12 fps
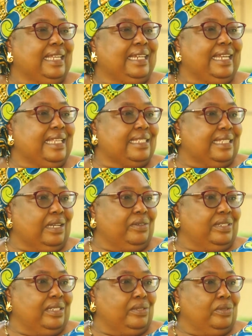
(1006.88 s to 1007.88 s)
The next town
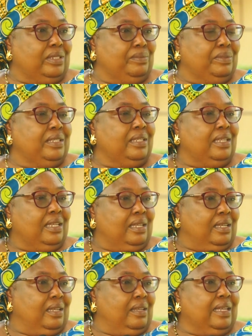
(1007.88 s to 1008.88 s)
is OEB.
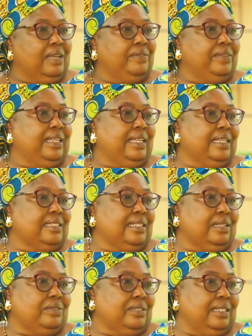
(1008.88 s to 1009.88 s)
You have a guest
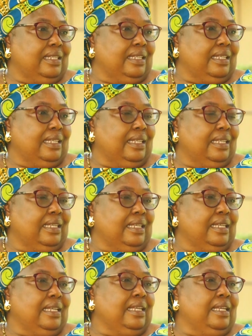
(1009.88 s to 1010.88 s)
house there.
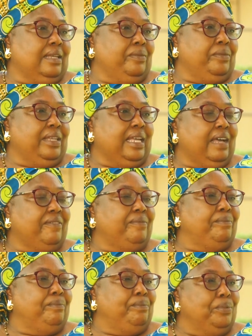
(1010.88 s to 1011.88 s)
We have
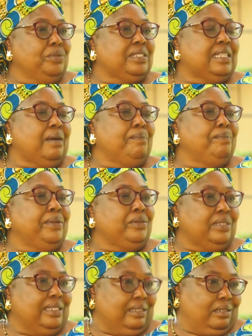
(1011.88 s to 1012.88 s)
put up
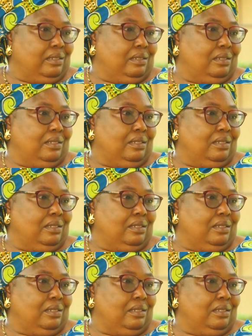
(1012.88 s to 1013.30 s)
buildings.